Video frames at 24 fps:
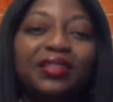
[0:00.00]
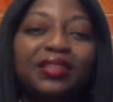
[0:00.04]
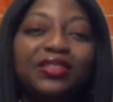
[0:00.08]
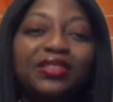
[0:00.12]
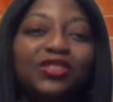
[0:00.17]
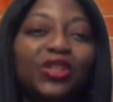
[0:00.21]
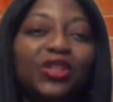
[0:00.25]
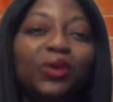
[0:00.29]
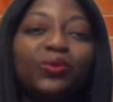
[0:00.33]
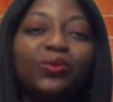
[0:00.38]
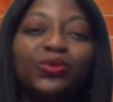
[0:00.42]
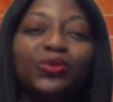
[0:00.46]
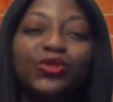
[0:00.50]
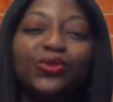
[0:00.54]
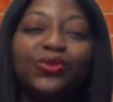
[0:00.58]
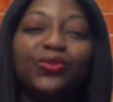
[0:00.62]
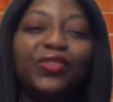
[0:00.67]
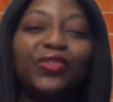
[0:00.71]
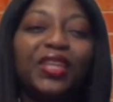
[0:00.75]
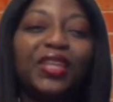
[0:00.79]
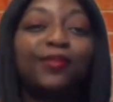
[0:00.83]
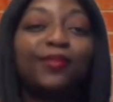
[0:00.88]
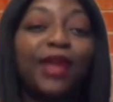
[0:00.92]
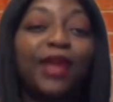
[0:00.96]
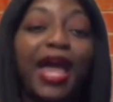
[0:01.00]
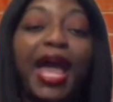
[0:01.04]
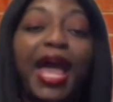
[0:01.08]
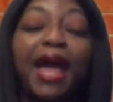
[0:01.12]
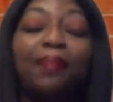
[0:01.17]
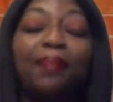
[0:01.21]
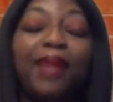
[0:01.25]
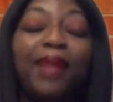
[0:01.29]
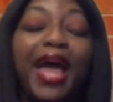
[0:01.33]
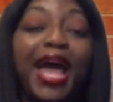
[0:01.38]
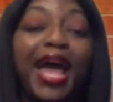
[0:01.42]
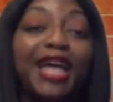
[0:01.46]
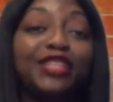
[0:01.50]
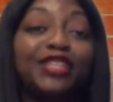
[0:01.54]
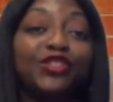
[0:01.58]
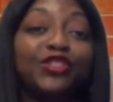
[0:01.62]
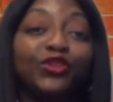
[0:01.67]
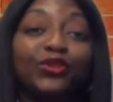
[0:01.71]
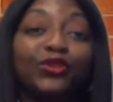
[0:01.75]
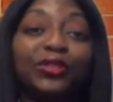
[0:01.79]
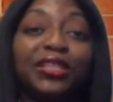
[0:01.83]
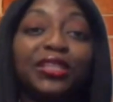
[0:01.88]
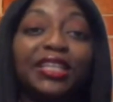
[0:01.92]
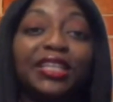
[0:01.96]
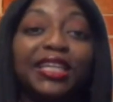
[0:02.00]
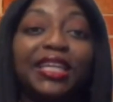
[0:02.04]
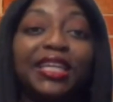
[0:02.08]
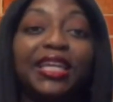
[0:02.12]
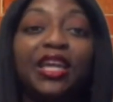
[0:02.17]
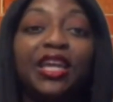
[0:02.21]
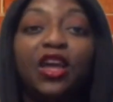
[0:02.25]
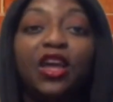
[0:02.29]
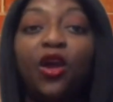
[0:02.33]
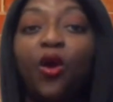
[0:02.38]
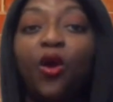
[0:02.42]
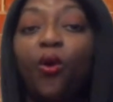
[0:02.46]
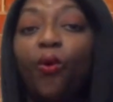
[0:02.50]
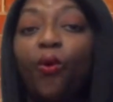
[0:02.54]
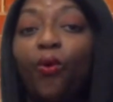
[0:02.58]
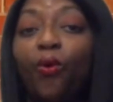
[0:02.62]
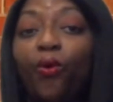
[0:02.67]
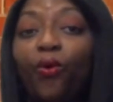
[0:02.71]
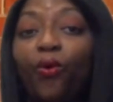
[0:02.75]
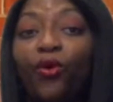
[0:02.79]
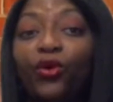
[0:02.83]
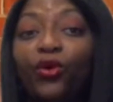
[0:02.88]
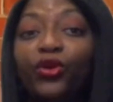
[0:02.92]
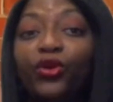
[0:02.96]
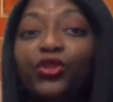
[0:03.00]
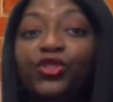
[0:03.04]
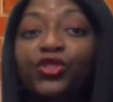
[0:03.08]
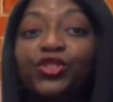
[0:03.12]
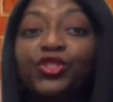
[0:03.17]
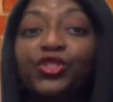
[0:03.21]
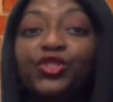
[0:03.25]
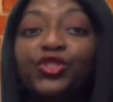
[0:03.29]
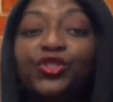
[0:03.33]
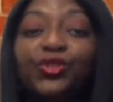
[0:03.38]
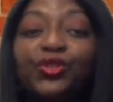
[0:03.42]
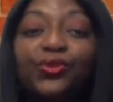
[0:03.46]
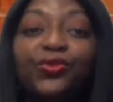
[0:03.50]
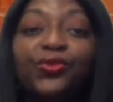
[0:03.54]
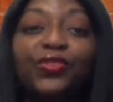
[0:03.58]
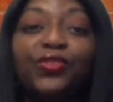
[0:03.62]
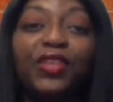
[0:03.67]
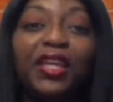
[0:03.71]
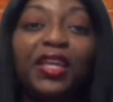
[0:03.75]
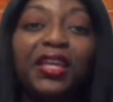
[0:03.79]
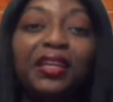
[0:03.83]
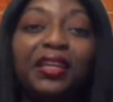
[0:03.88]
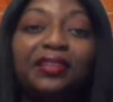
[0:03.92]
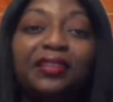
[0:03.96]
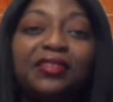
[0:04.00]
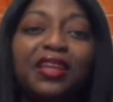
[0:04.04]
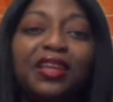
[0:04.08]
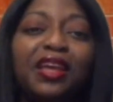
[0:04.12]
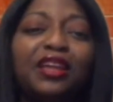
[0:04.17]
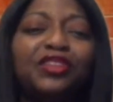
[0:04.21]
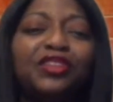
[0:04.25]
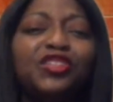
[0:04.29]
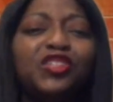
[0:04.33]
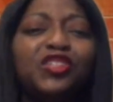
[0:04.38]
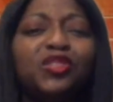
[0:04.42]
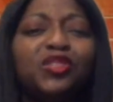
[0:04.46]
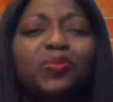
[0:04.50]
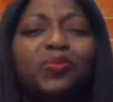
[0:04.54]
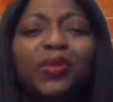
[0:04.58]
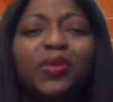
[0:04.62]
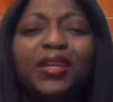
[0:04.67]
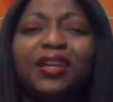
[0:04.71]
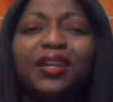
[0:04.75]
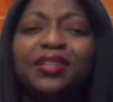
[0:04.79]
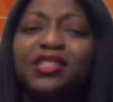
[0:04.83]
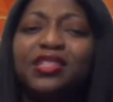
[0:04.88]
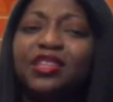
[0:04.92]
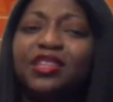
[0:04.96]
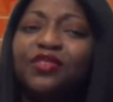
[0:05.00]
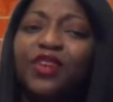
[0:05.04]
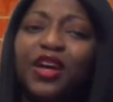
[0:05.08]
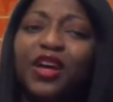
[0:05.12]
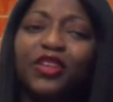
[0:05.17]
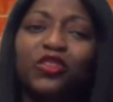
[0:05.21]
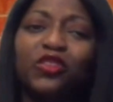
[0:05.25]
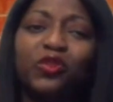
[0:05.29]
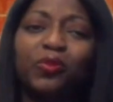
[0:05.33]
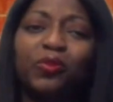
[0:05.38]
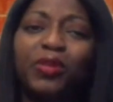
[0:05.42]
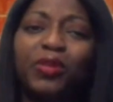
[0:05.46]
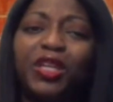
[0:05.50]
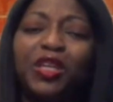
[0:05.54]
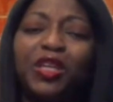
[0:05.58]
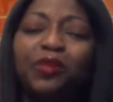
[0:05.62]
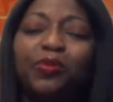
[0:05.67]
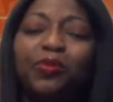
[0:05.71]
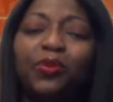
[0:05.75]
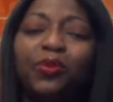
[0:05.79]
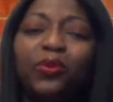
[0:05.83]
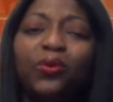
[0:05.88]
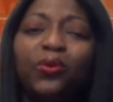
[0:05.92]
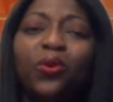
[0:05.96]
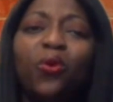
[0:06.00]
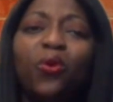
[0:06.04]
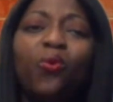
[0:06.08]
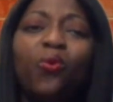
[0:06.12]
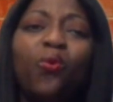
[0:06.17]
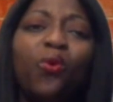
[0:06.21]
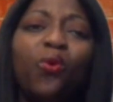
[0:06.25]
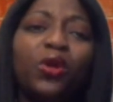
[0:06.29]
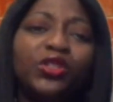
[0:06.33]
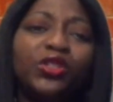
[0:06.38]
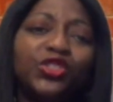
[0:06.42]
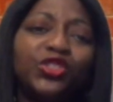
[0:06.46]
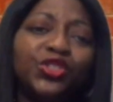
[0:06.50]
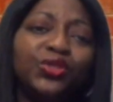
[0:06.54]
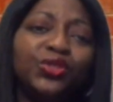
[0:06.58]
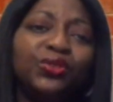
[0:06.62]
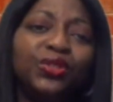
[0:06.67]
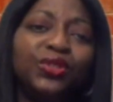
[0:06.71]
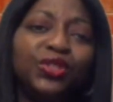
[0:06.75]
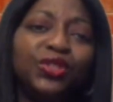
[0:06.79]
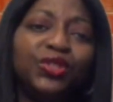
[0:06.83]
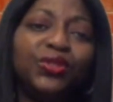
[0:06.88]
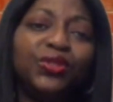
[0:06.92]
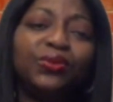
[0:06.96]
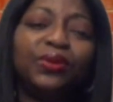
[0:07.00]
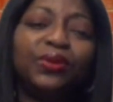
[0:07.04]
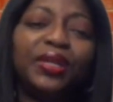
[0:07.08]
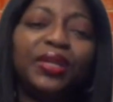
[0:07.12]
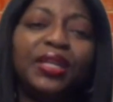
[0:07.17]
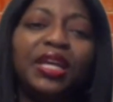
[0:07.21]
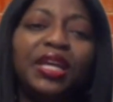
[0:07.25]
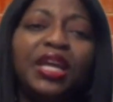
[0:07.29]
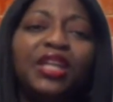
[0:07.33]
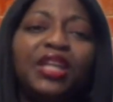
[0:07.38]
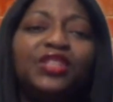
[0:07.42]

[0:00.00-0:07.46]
Don't do things haphazardly or to do things just because of other people want you to do it.